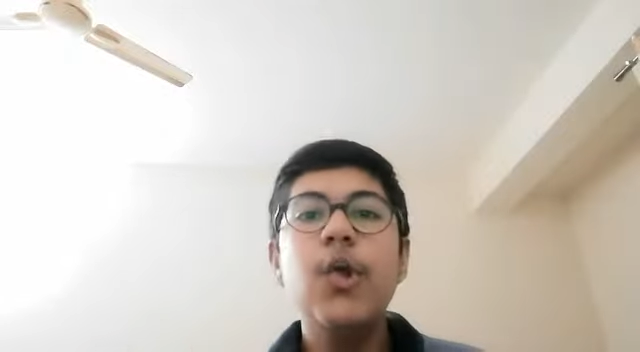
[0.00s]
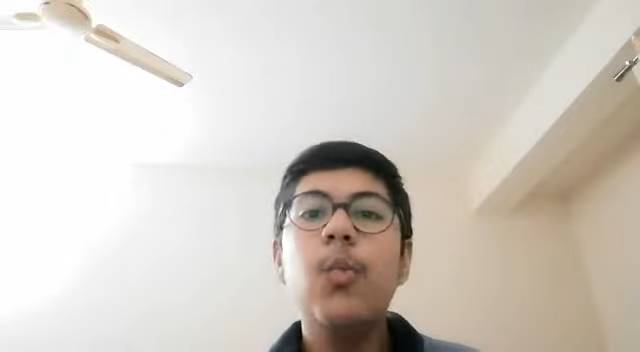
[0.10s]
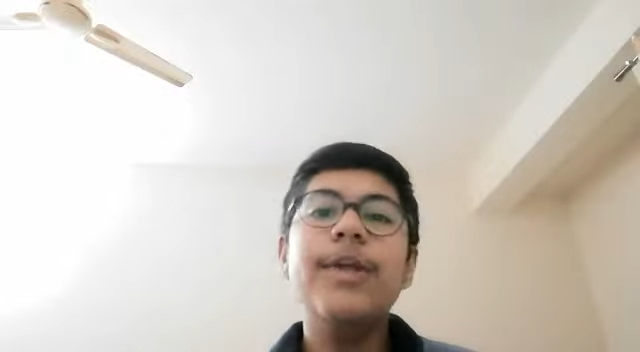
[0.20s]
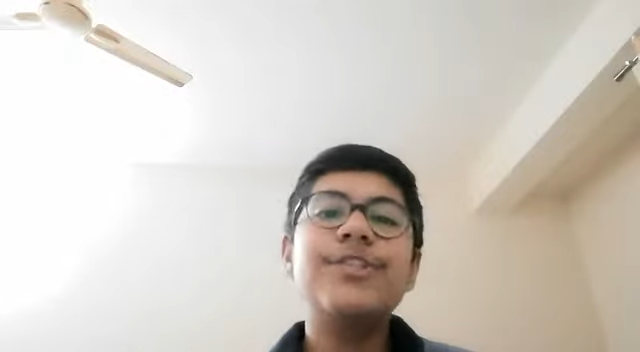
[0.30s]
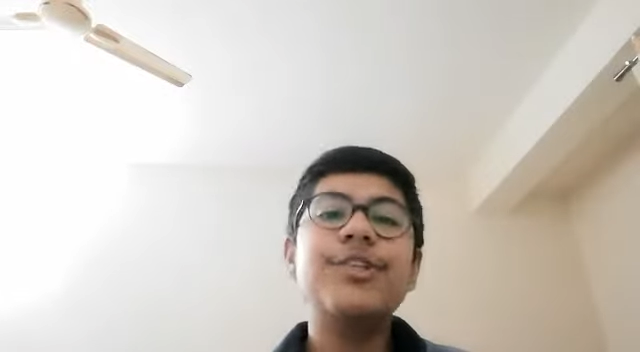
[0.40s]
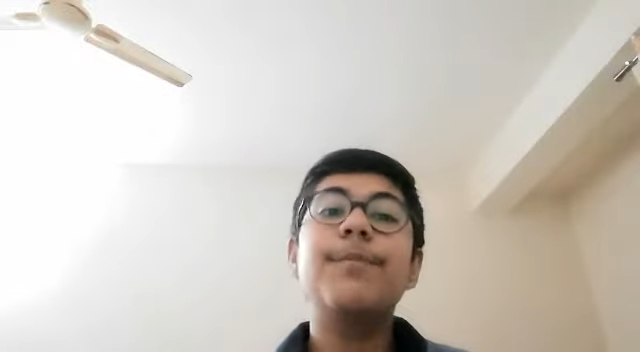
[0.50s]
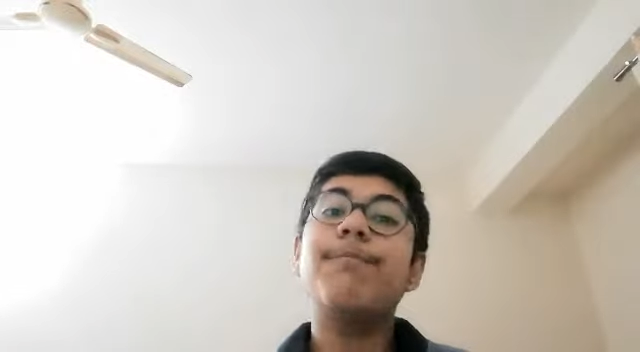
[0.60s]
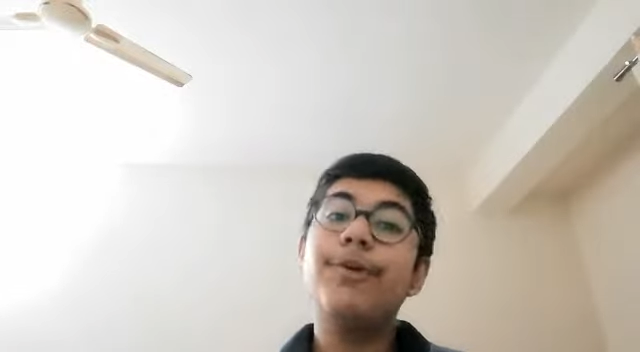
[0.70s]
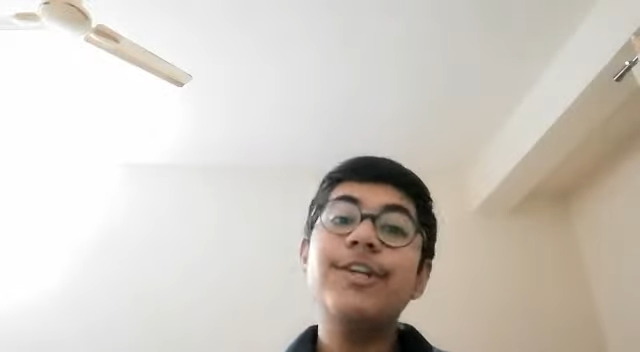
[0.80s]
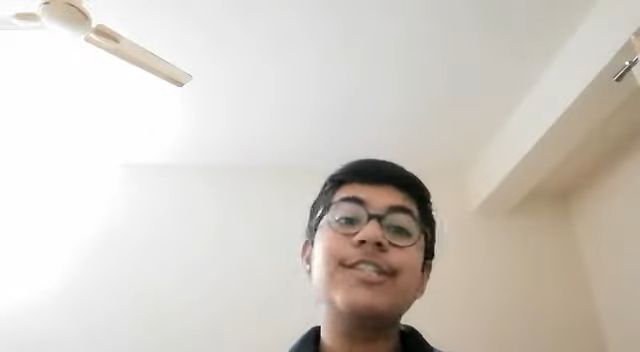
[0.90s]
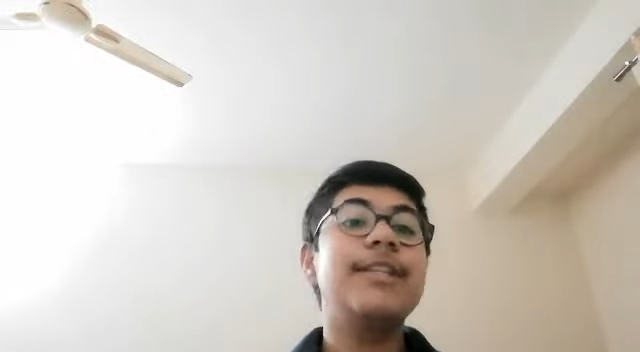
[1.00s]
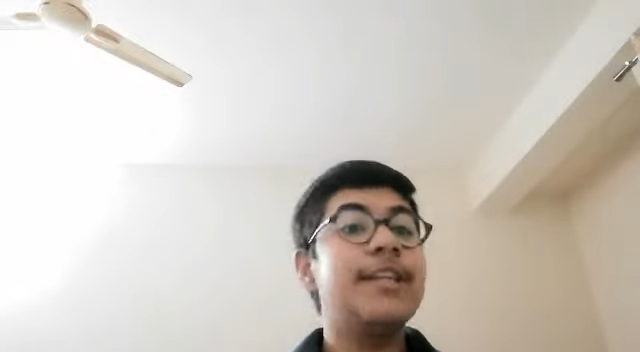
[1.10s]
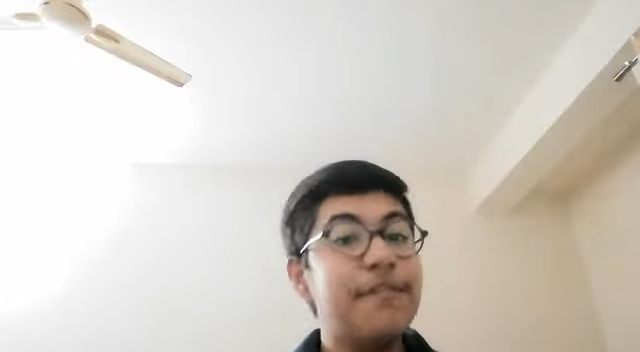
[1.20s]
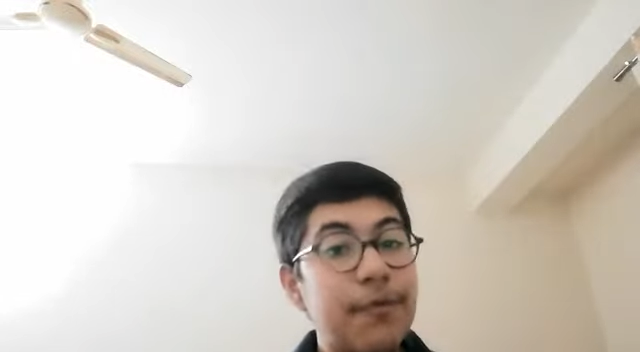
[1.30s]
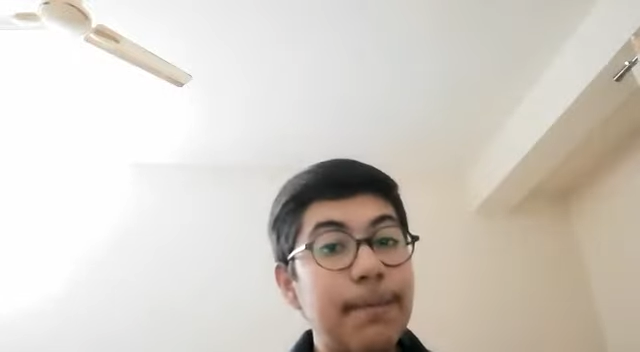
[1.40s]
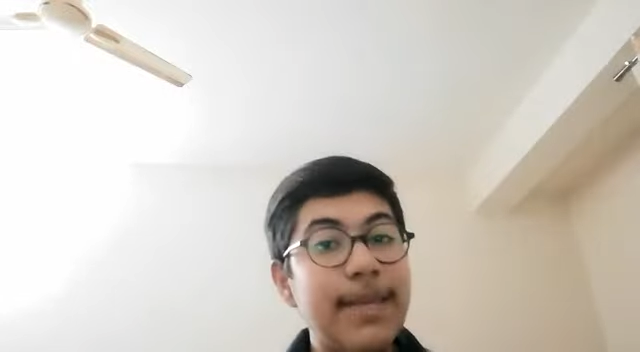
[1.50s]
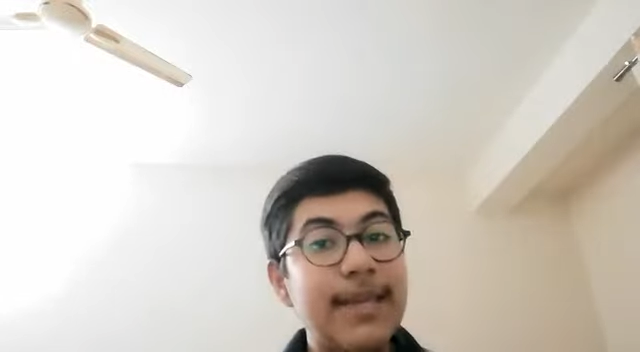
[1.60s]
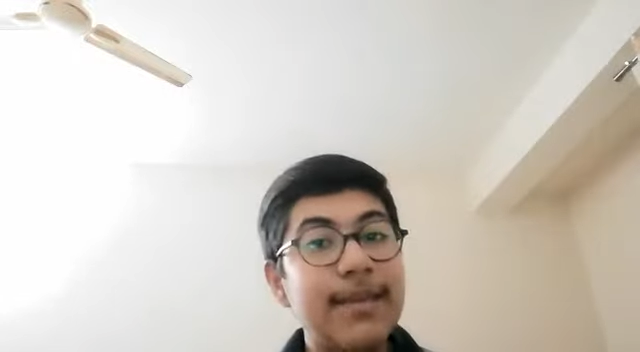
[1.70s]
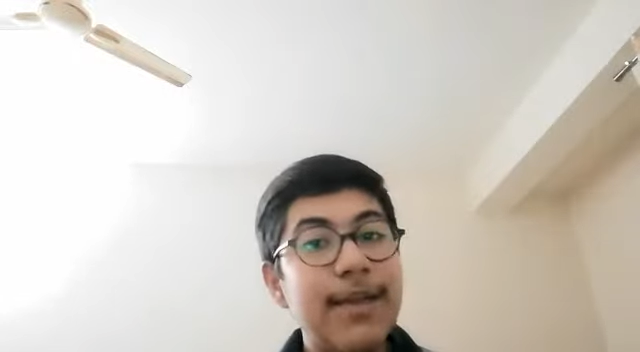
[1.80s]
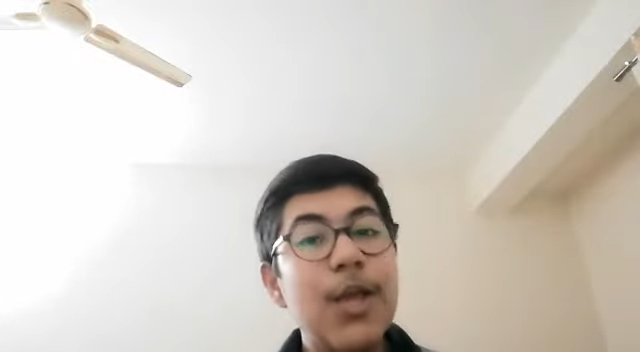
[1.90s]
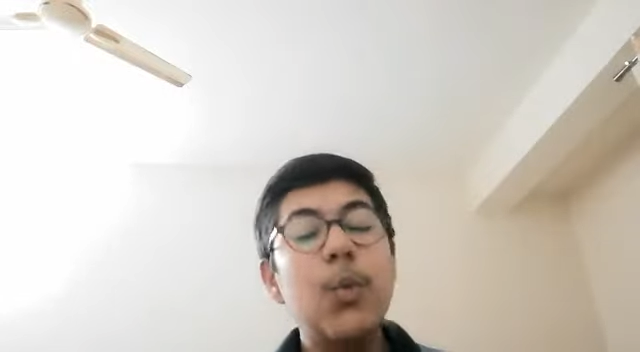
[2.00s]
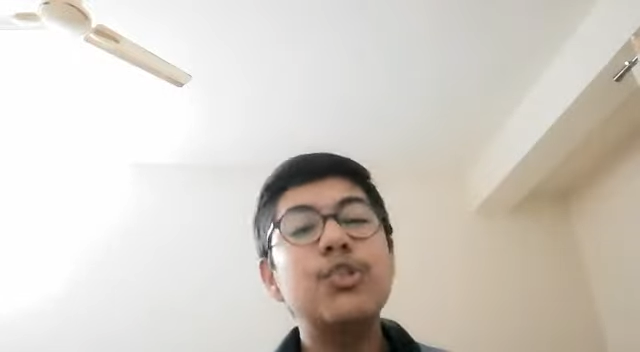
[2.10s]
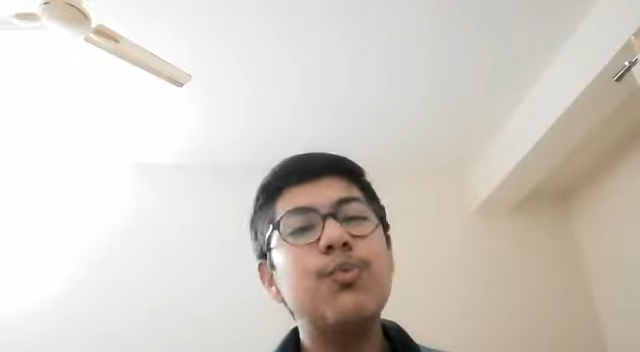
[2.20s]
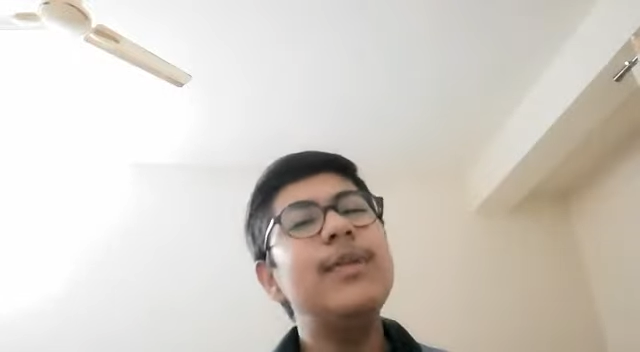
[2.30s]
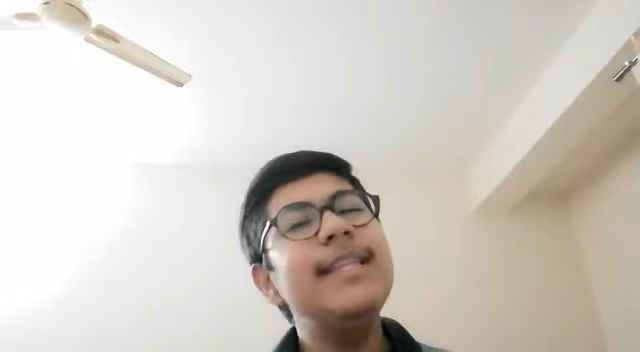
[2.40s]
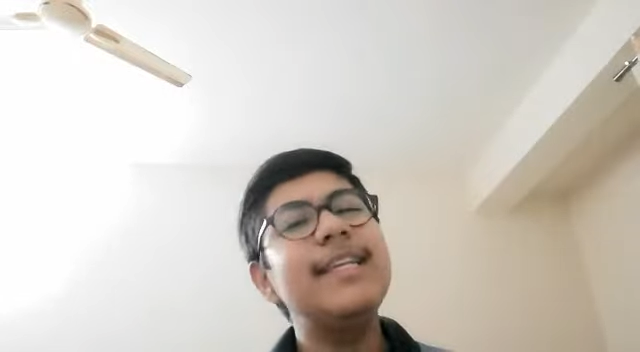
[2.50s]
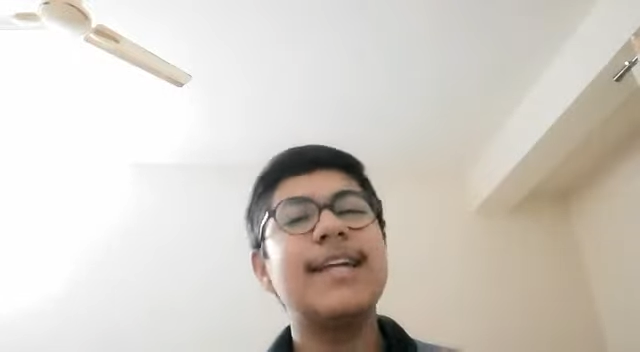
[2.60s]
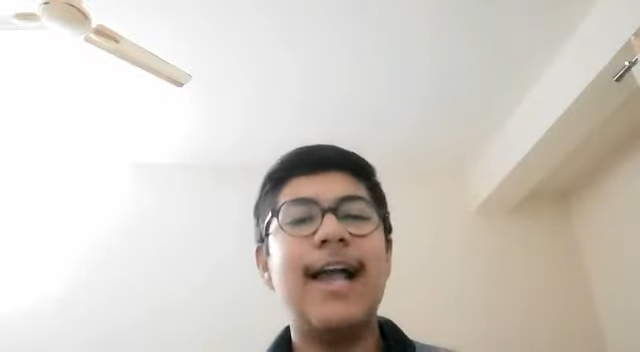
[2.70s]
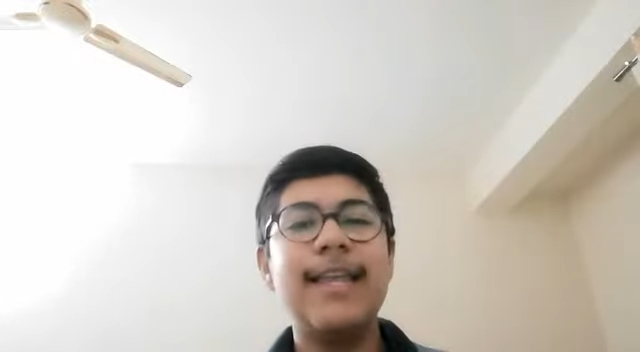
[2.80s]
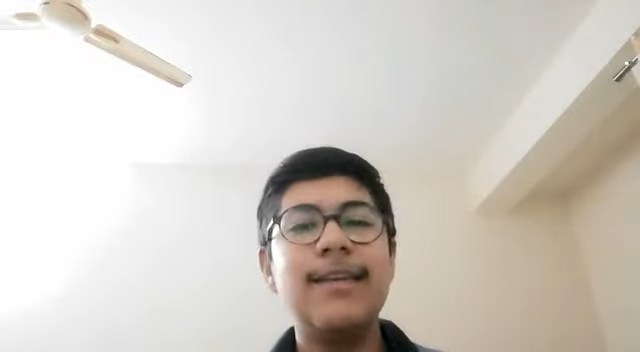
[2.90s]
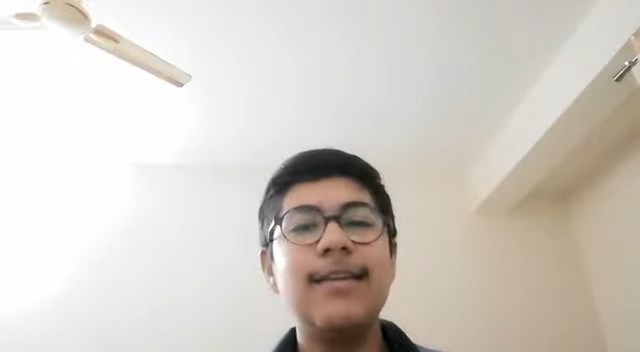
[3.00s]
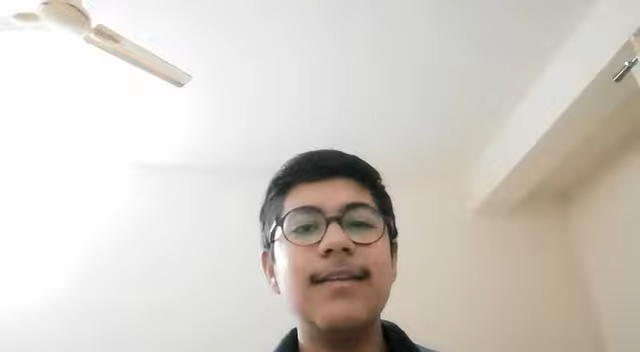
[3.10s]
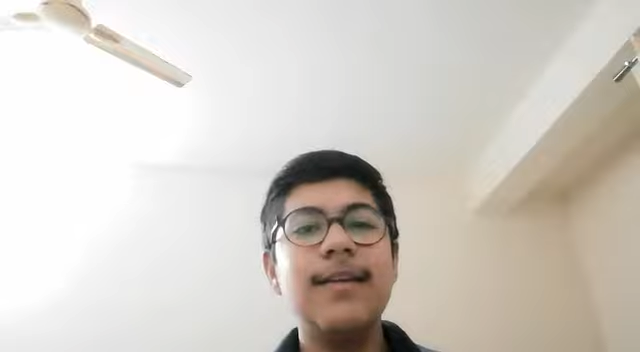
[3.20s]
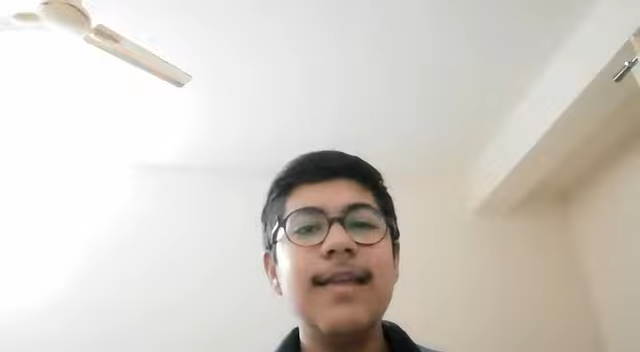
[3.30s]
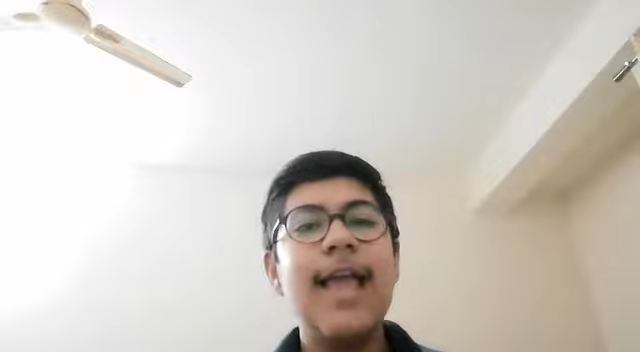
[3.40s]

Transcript: which personally for me was really kind